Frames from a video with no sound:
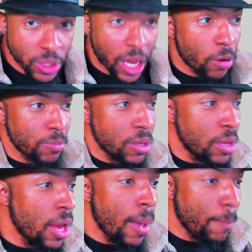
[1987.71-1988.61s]
That'll give me
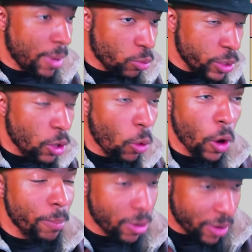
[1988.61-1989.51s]
better recoil,
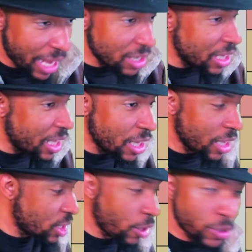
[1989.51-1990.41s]
better handling,
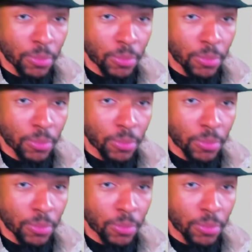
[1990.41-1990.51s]
etc.